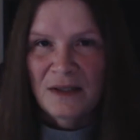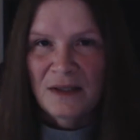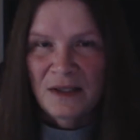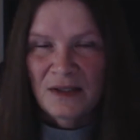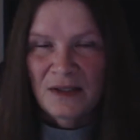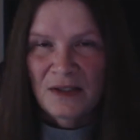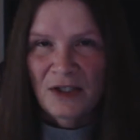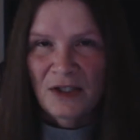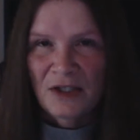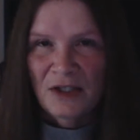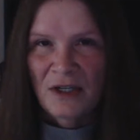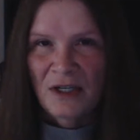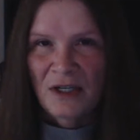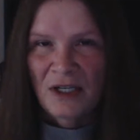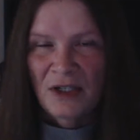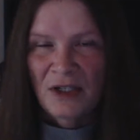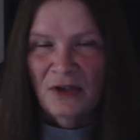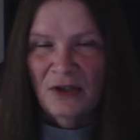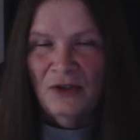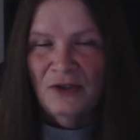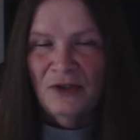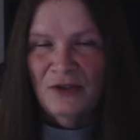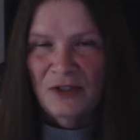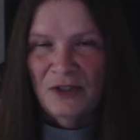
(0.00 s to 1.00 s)
they started
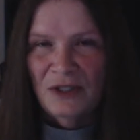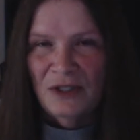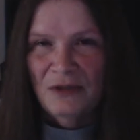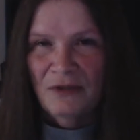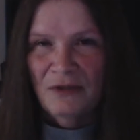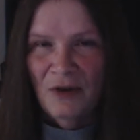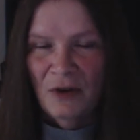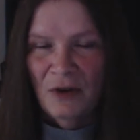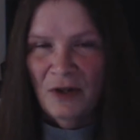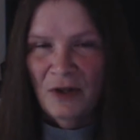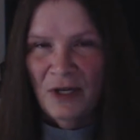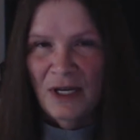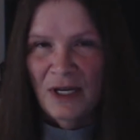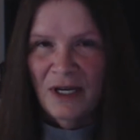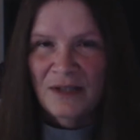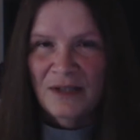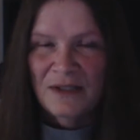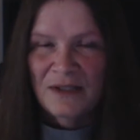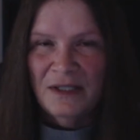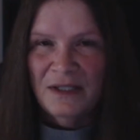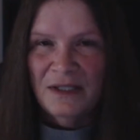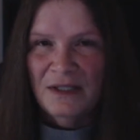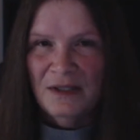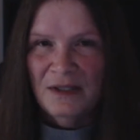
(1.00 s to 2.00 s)
introducing folic
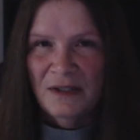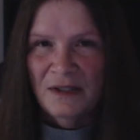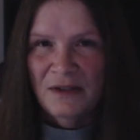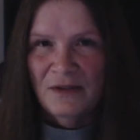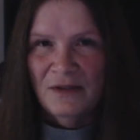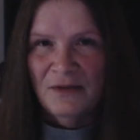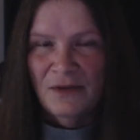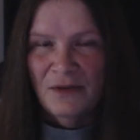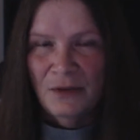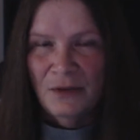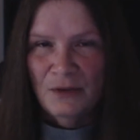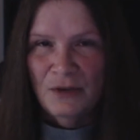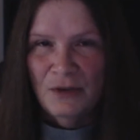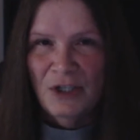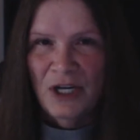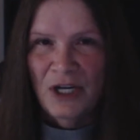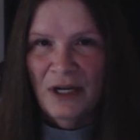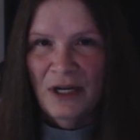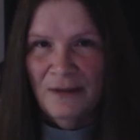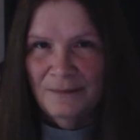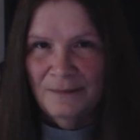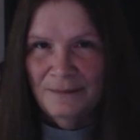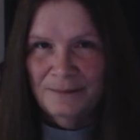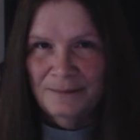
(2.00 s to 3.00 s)
acid into the food
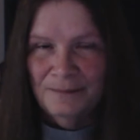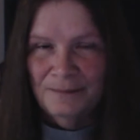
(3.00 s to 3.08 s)
chain.